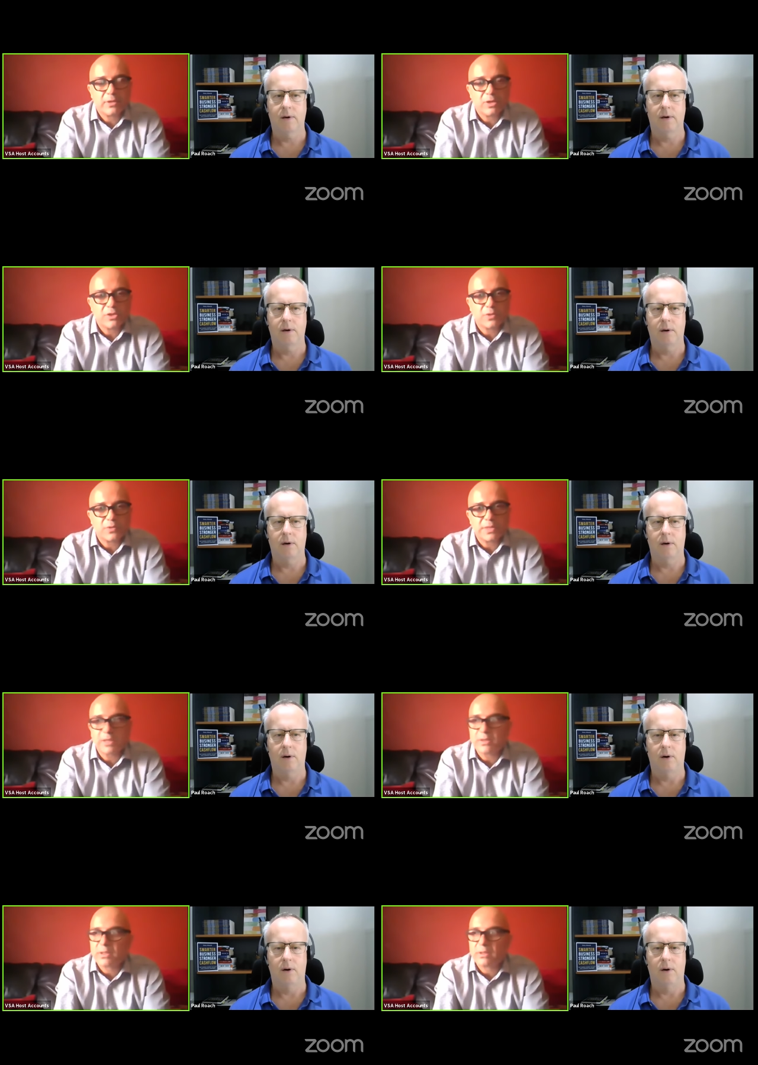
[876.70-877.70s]
Speaker 1: the logic would
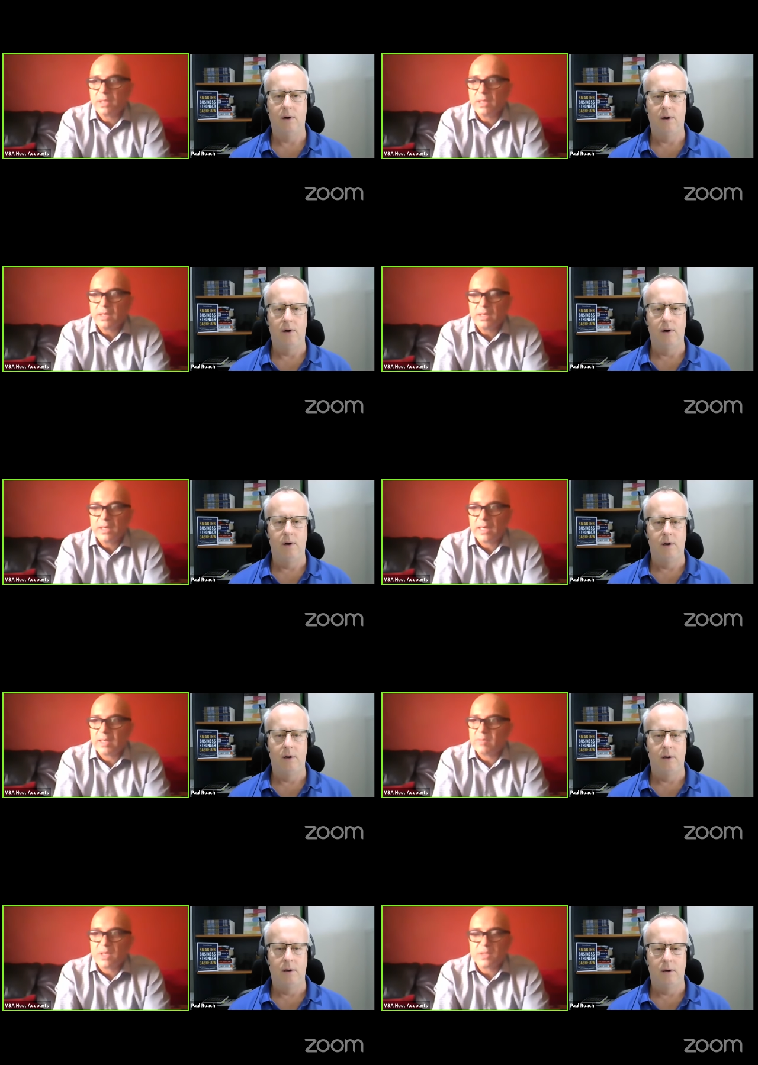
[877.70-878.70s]
tell you
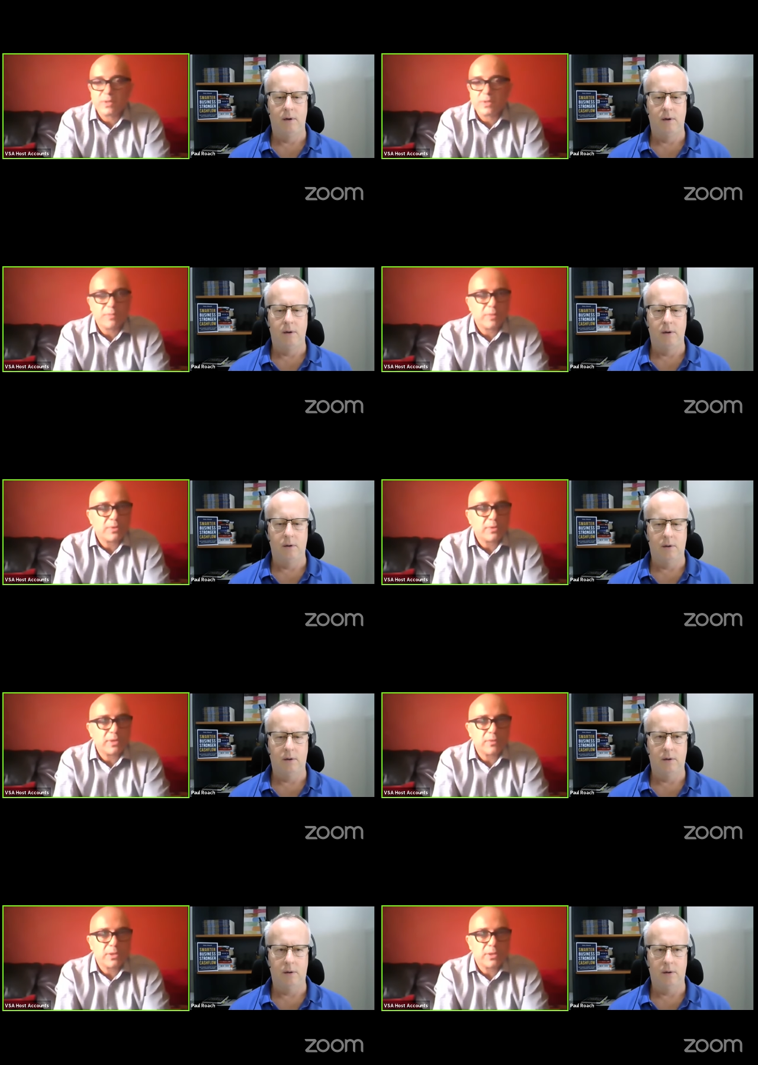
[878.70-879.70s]
uh, you might as well let people
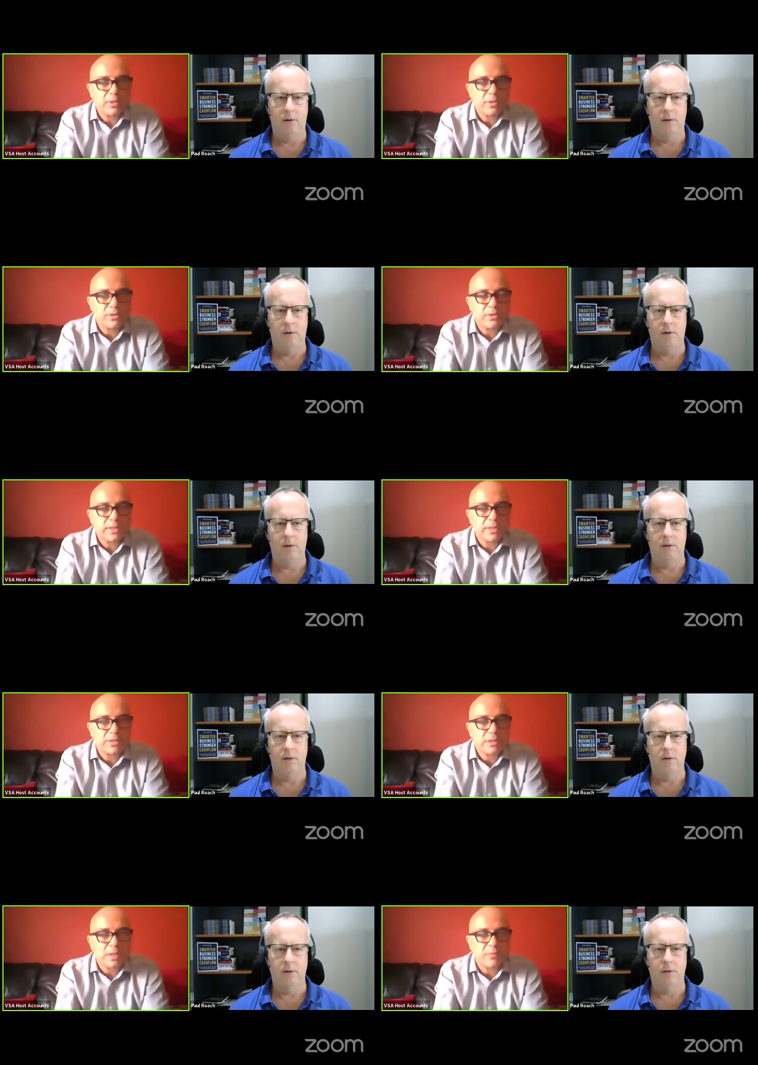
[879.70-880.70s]
know what you can do and that
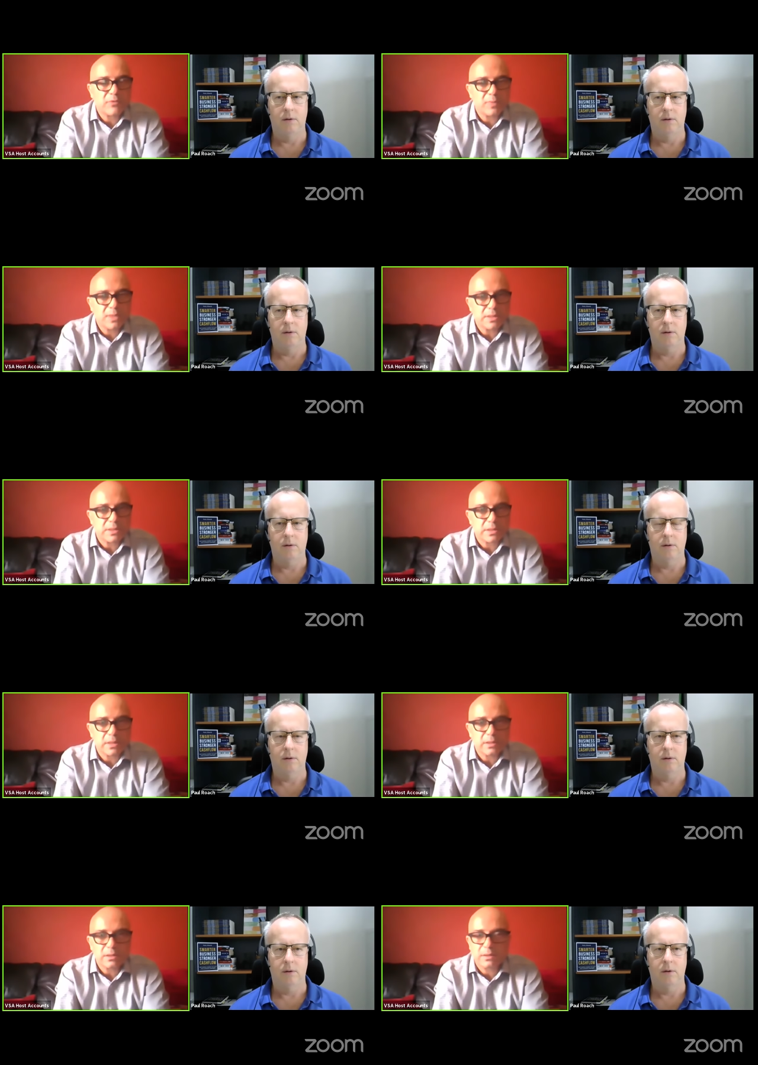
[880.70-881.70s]
you're still open for business.
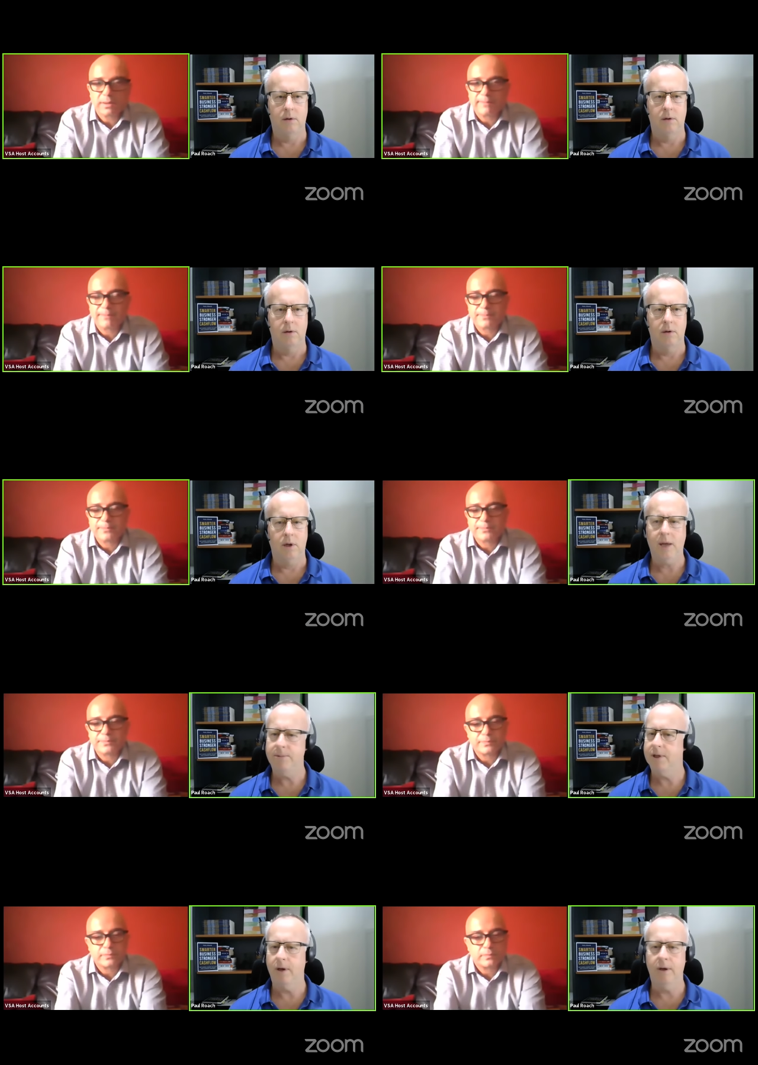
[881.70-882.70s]
Yeah,
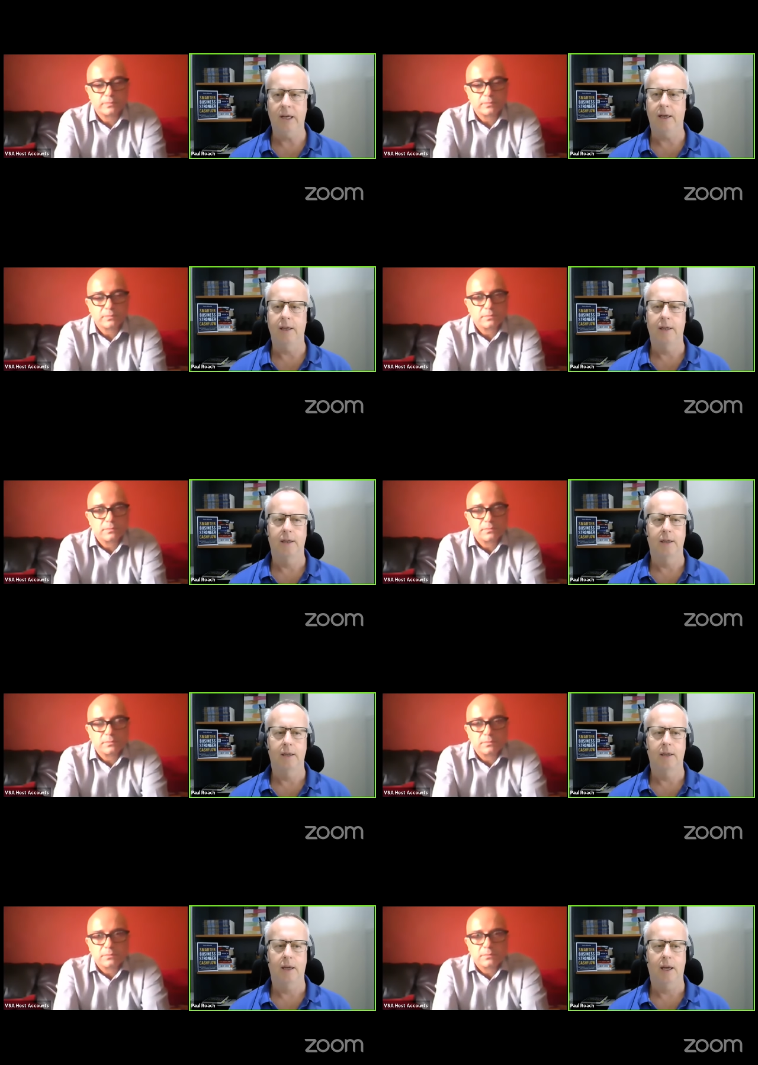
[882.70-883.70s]
Speaker 2: absolutely,
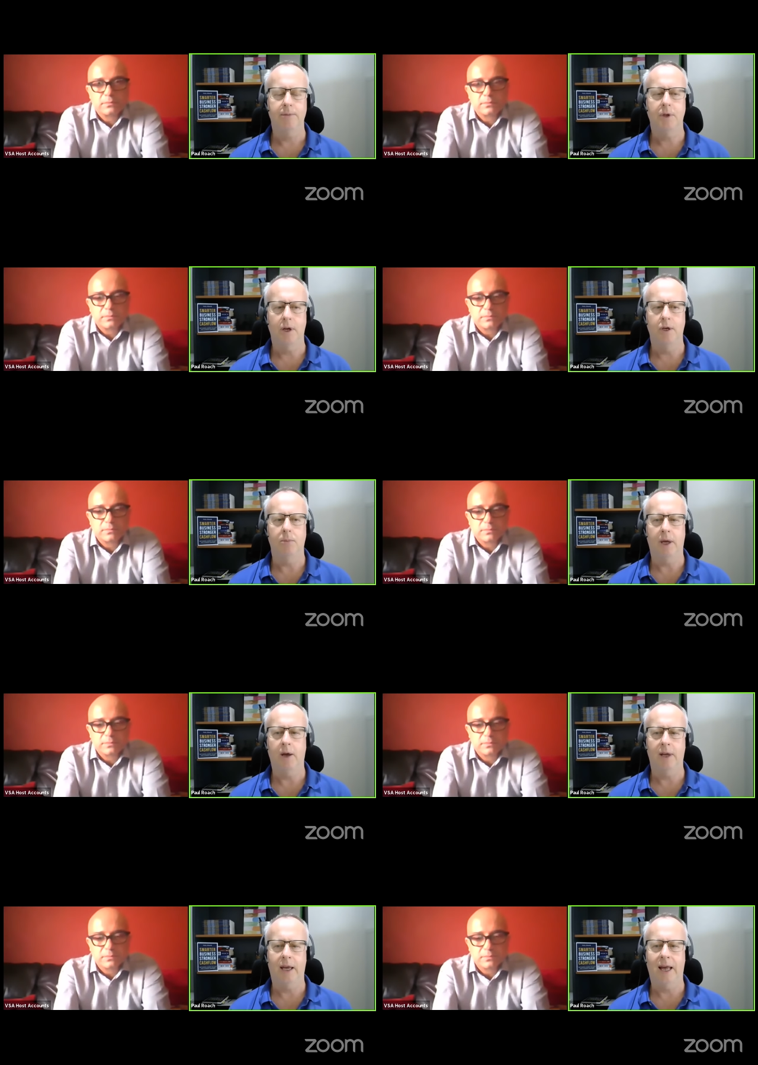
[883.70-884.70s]
absolutely. You should be
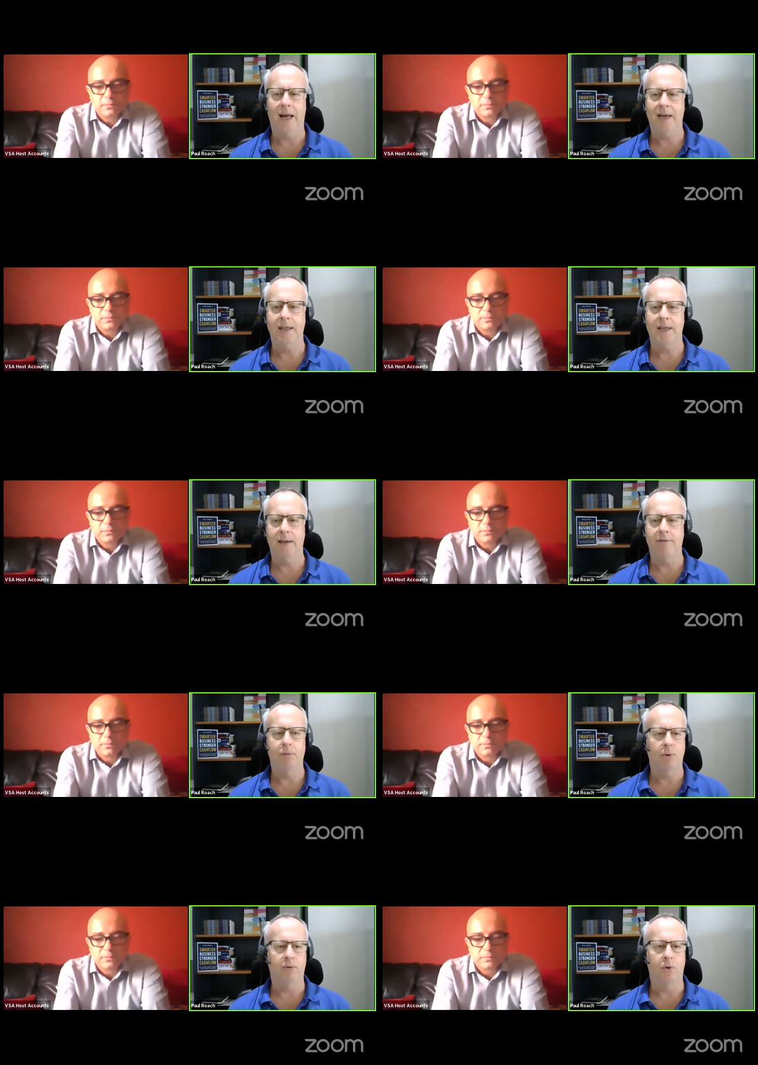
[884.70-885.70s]
going harder than ever
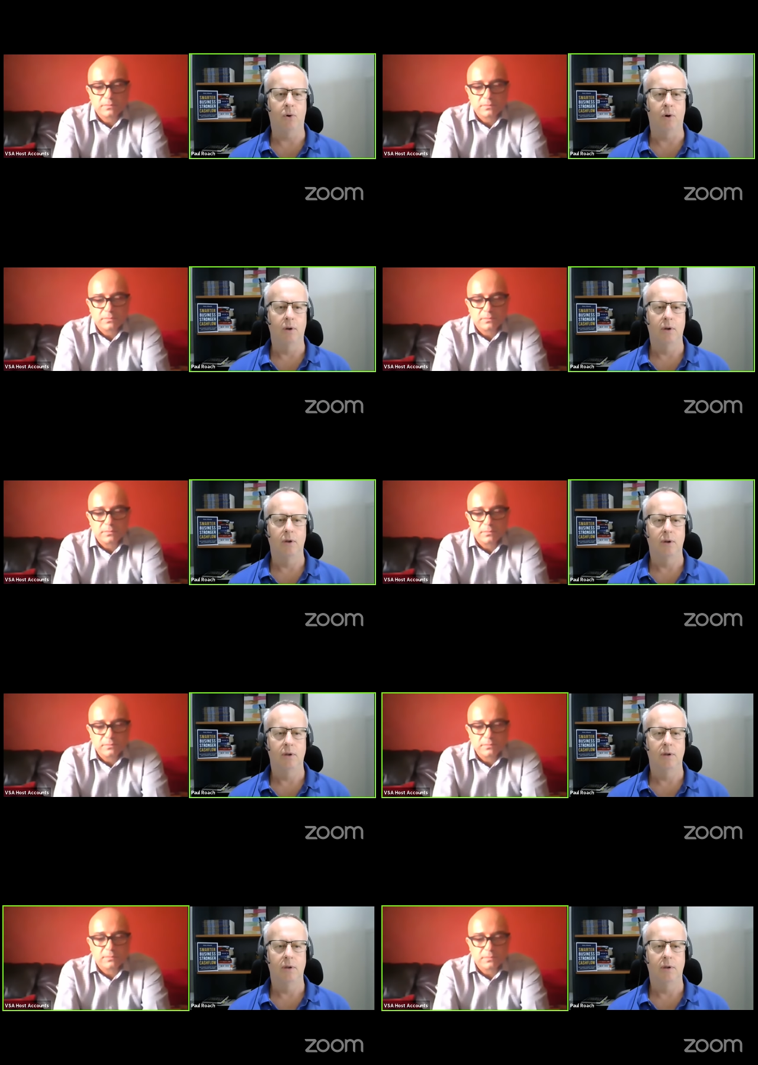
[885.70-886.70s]
before.
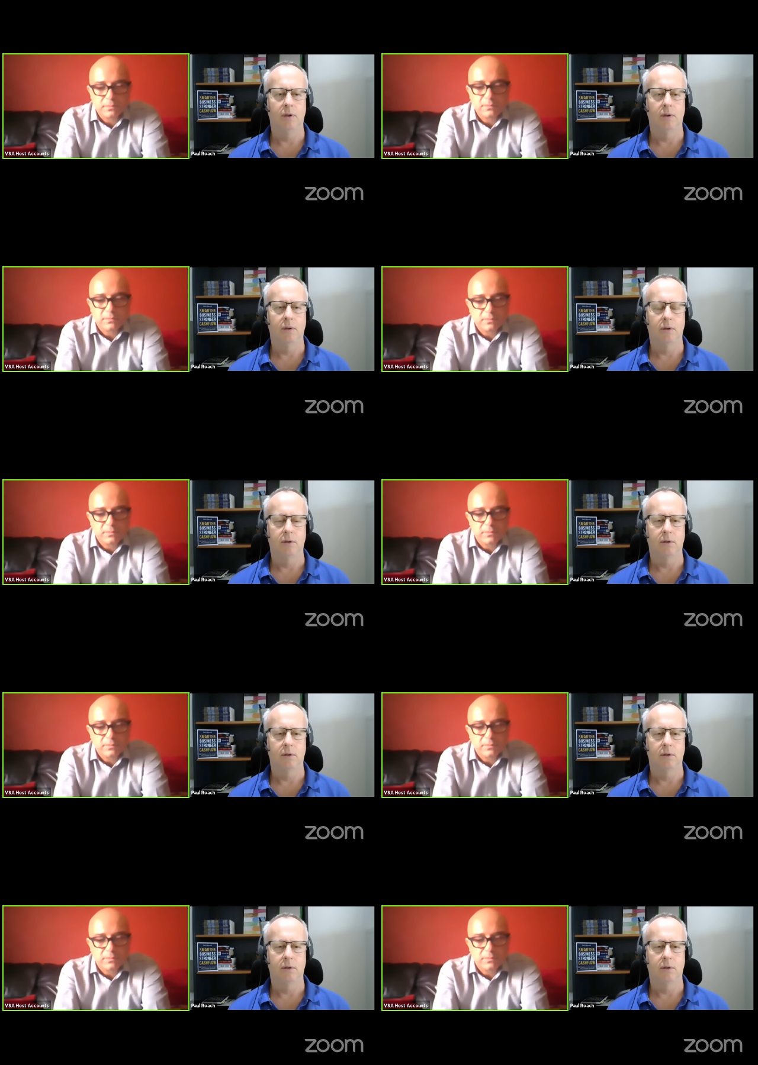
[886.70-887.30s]
Mm, mm.